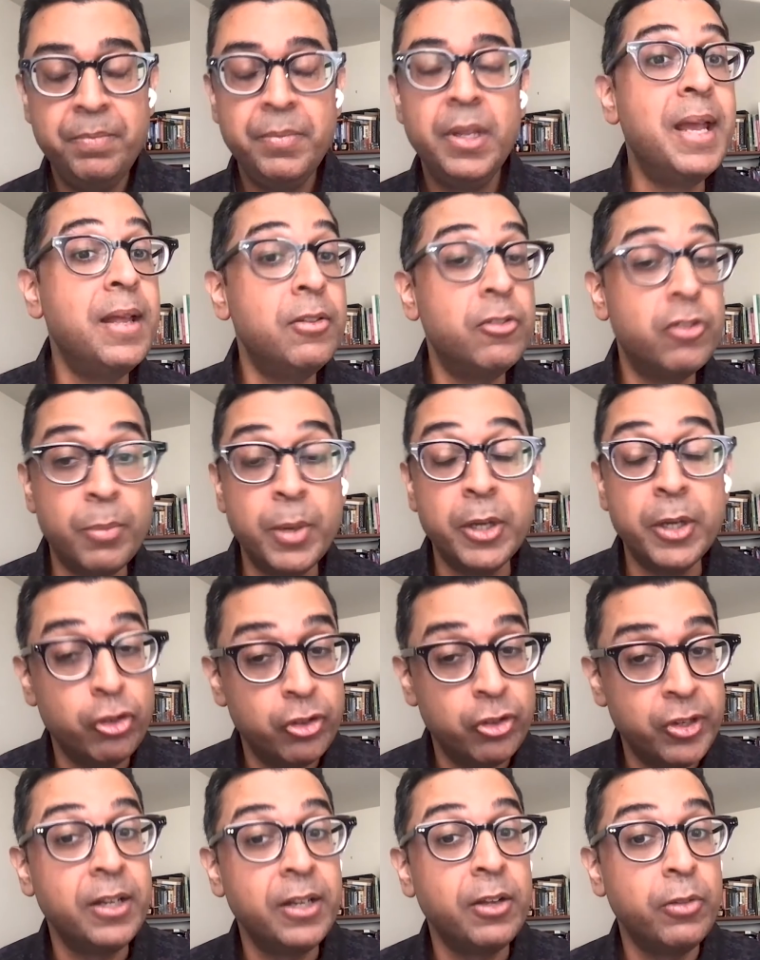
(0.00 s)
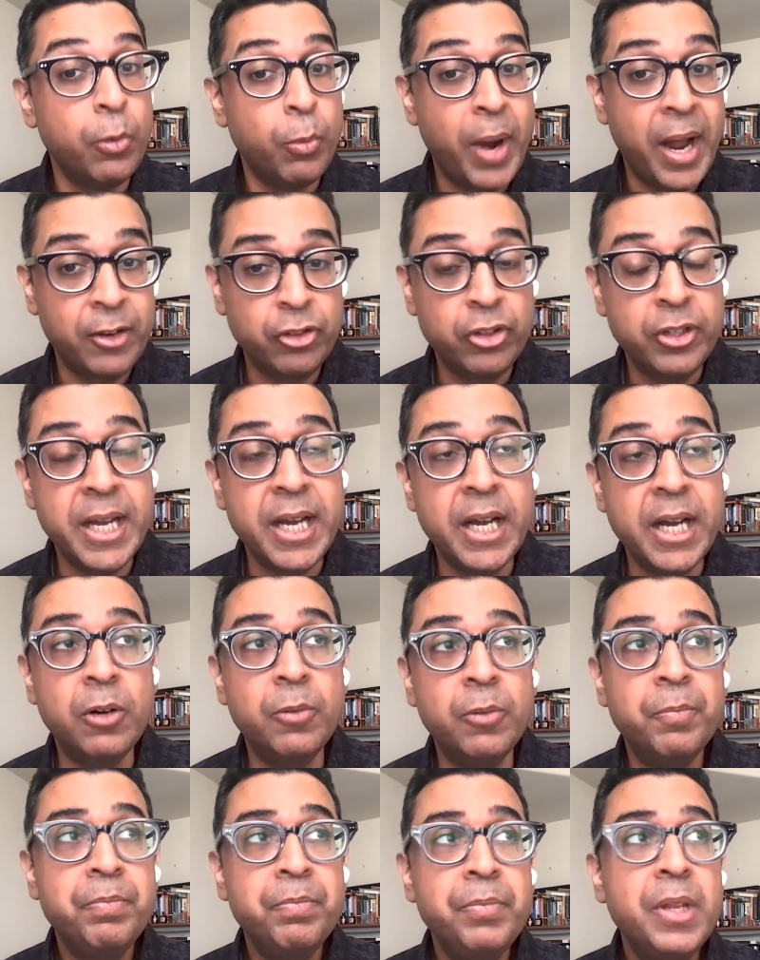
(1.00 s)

and some understanding of the rationale.